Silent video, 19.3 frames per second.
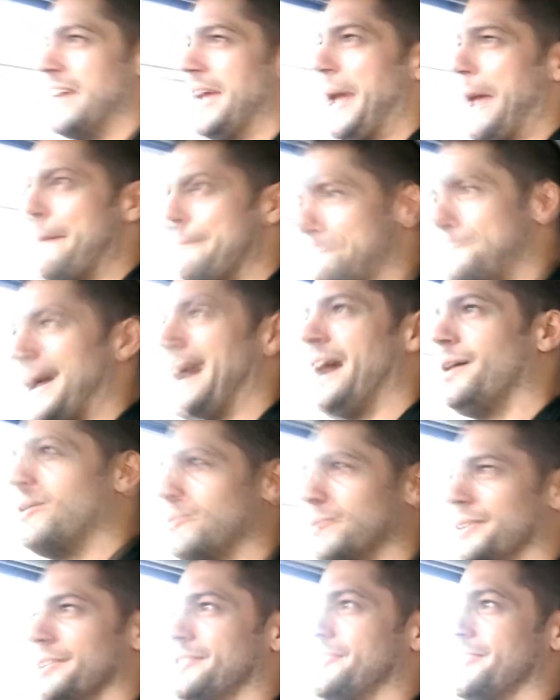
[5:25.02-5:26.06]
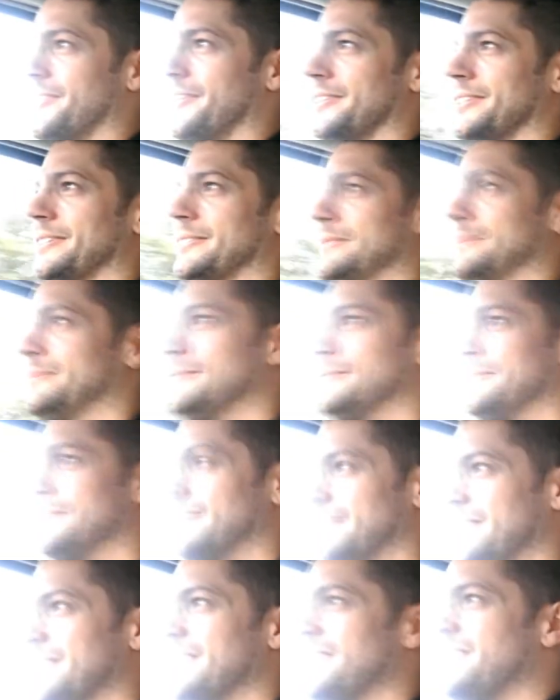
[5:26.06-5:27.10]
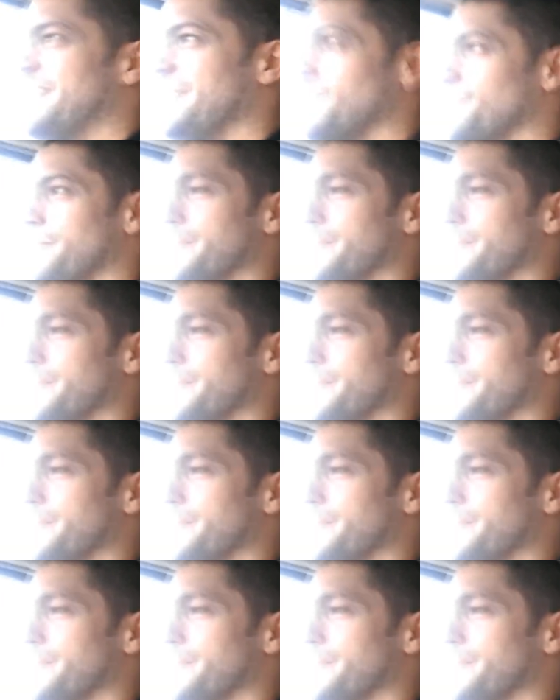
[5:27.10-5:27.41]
empowered to deal